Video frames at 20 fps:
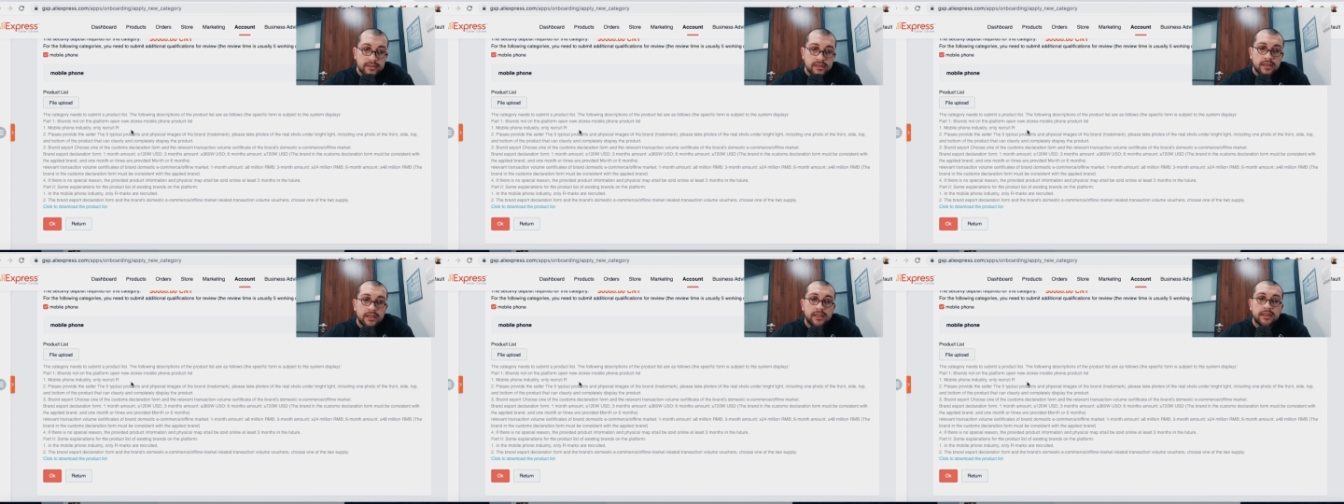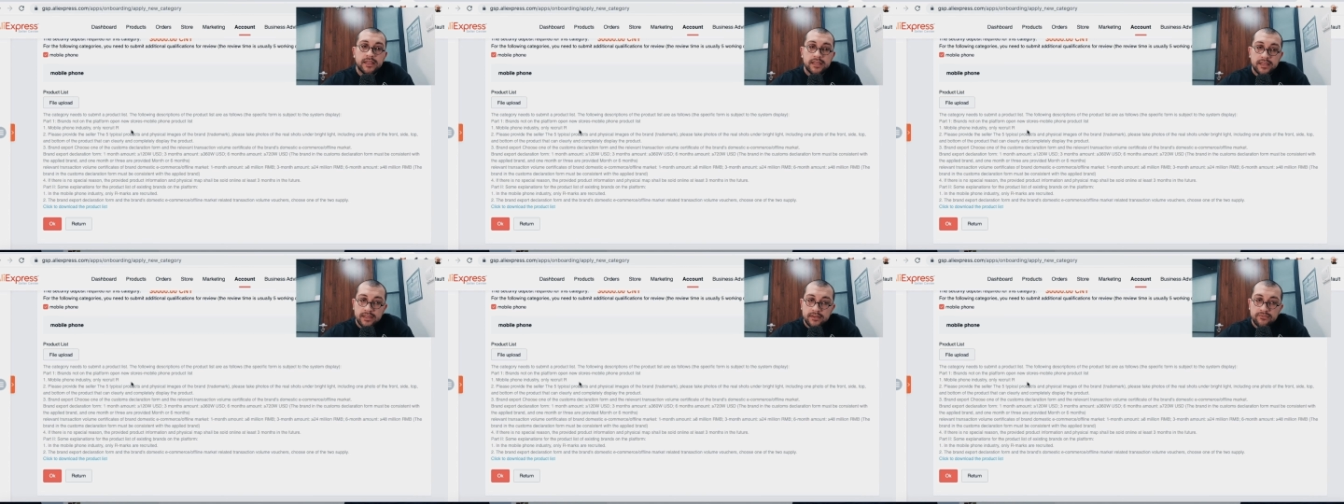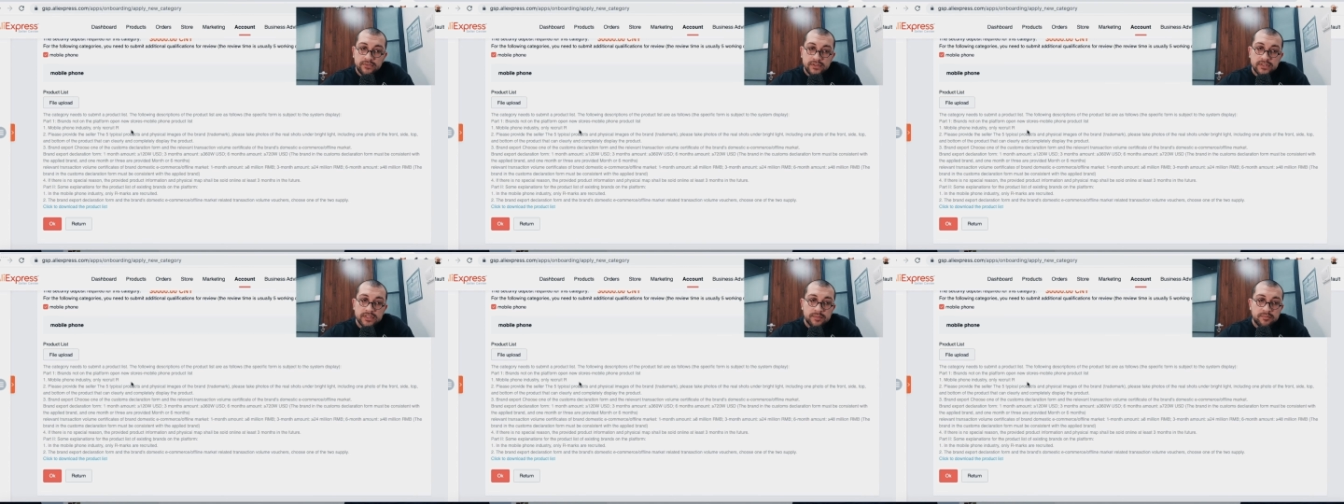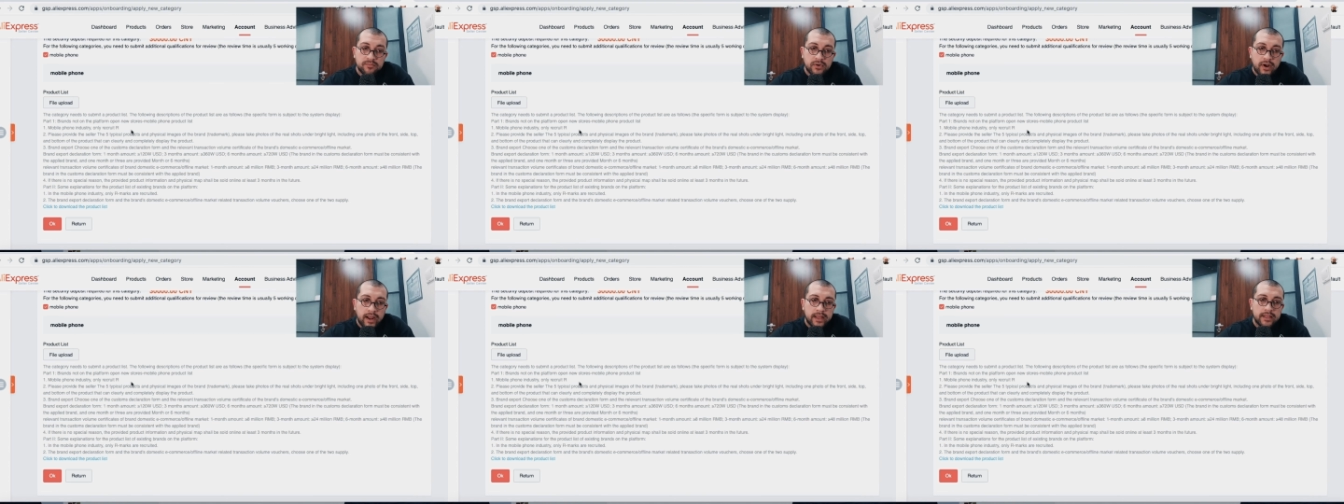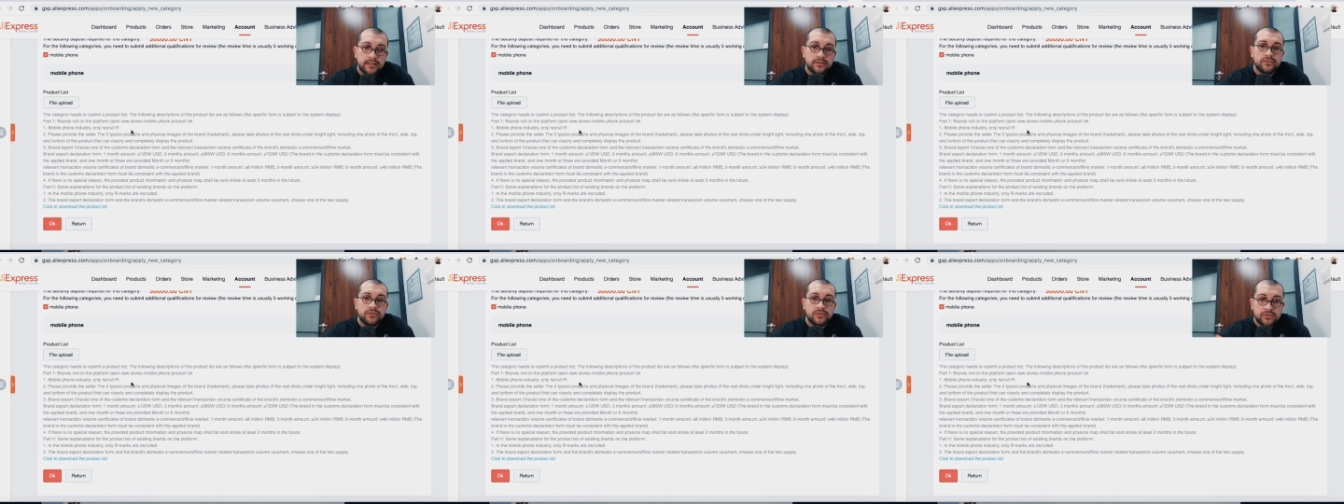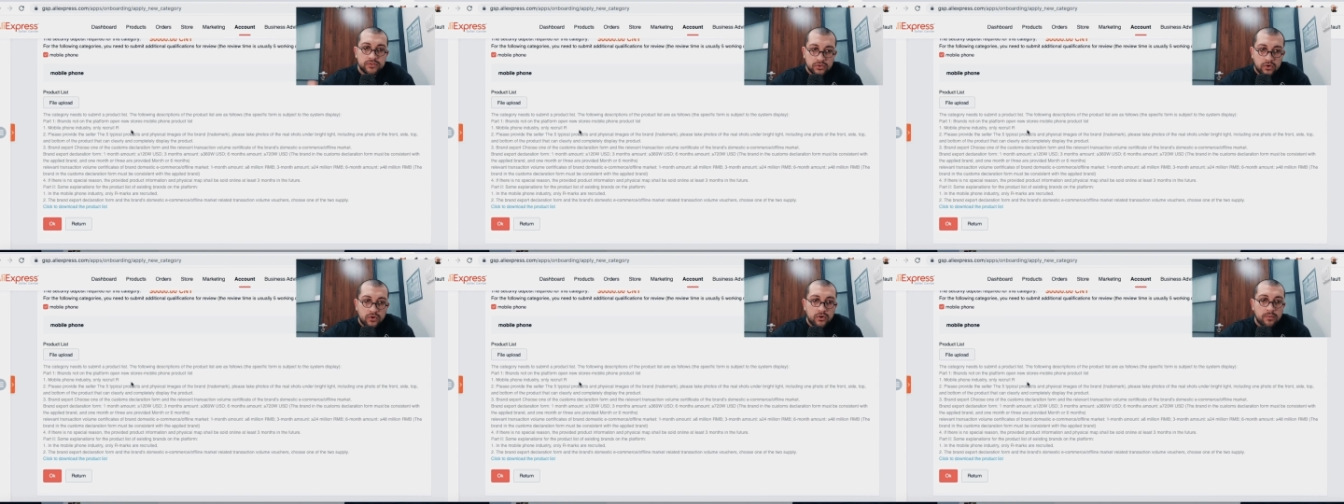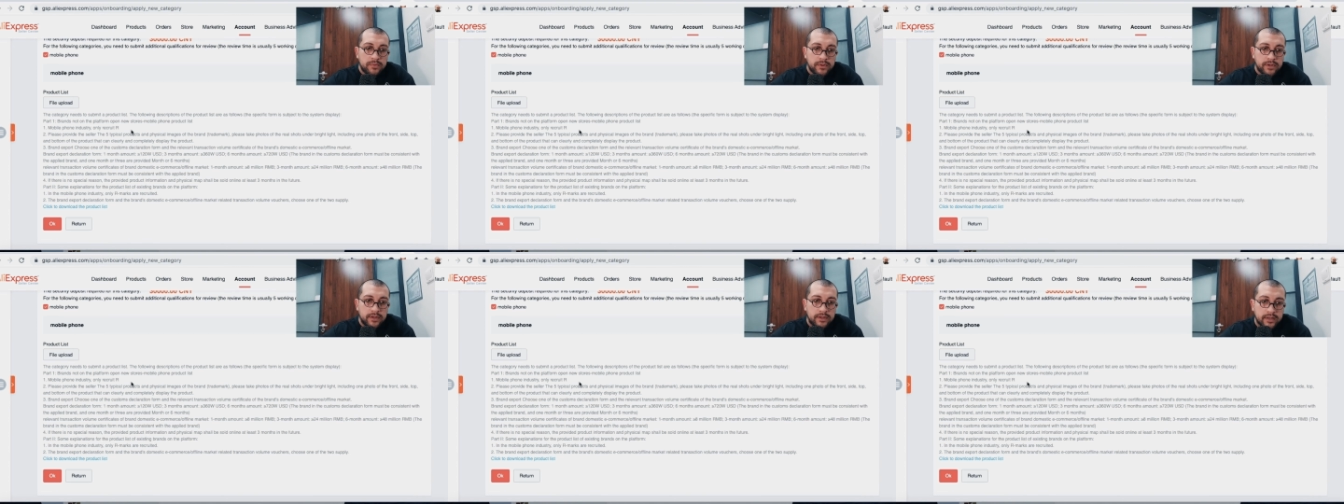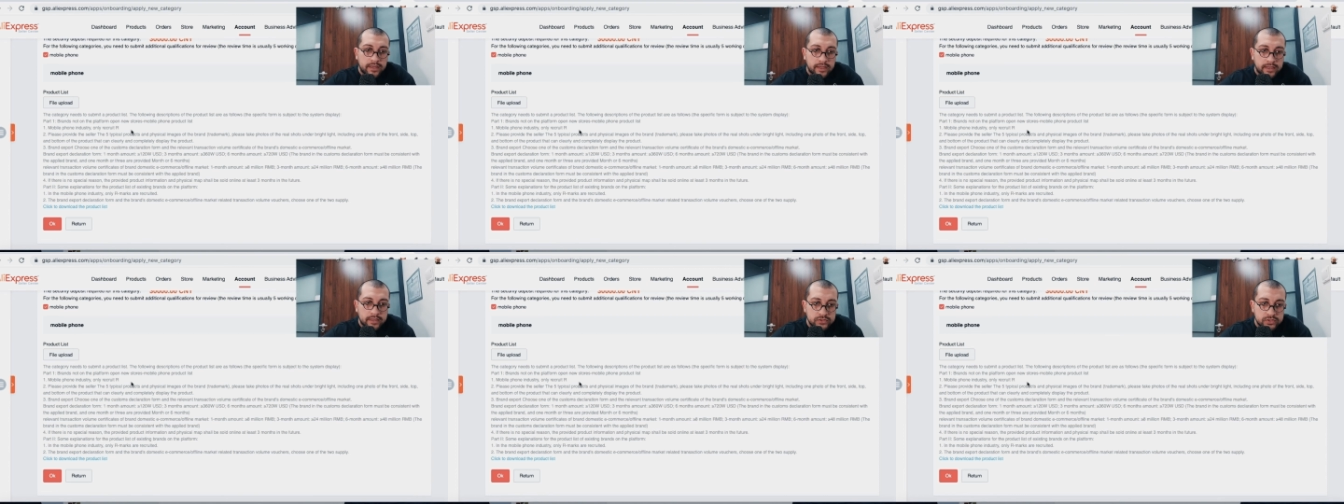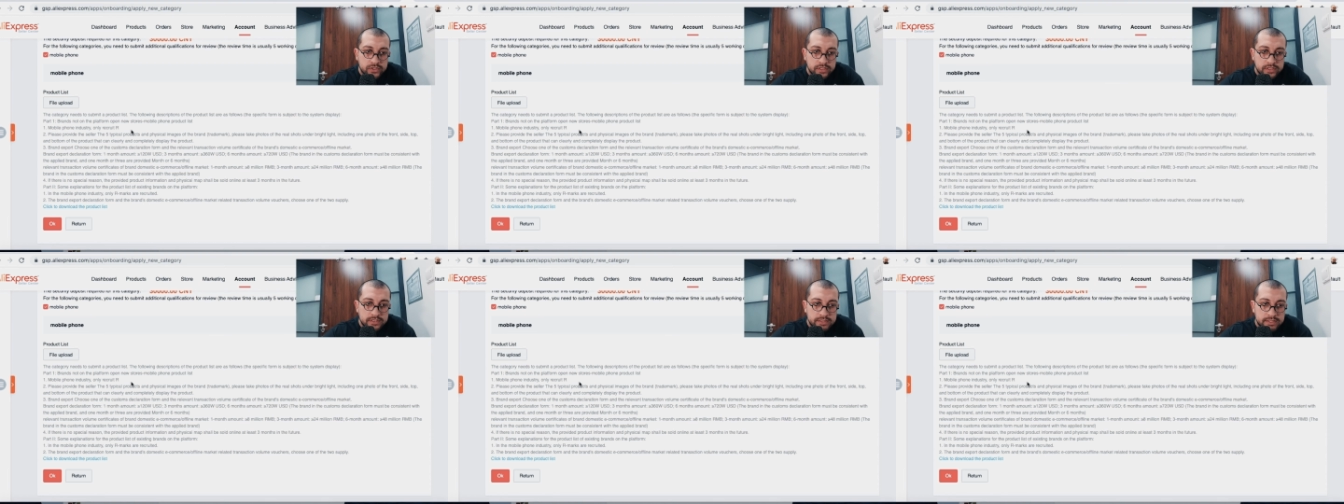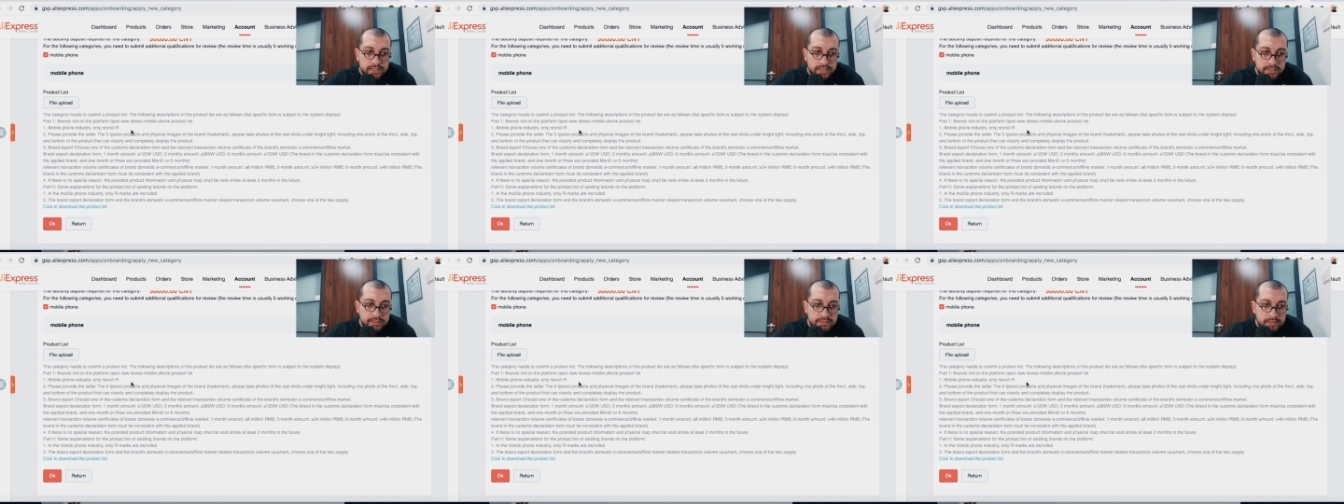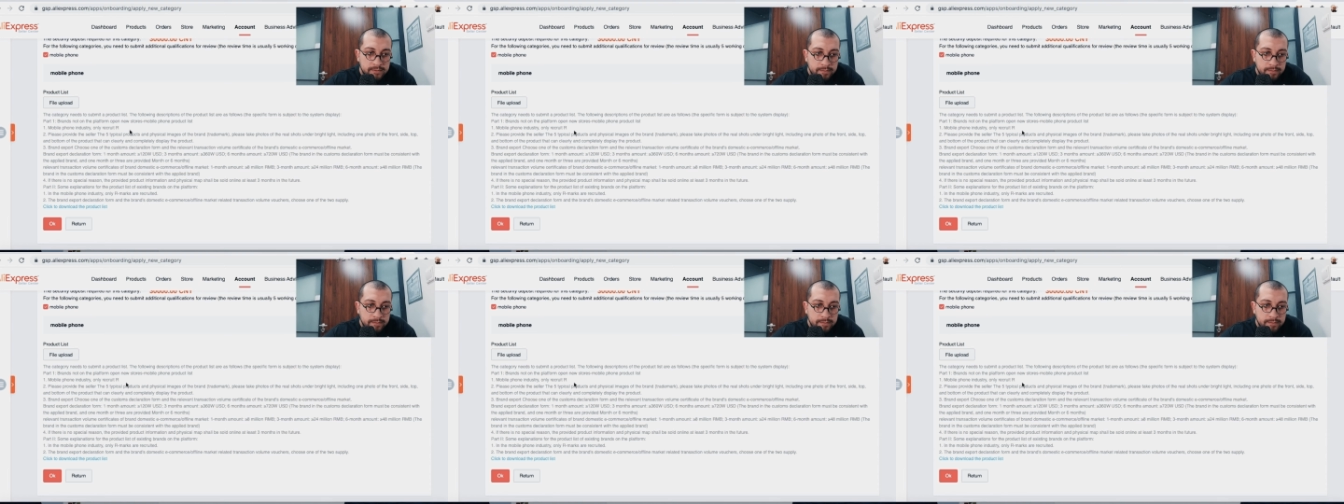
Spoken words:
and if it's a brand, you need to open, actually it says.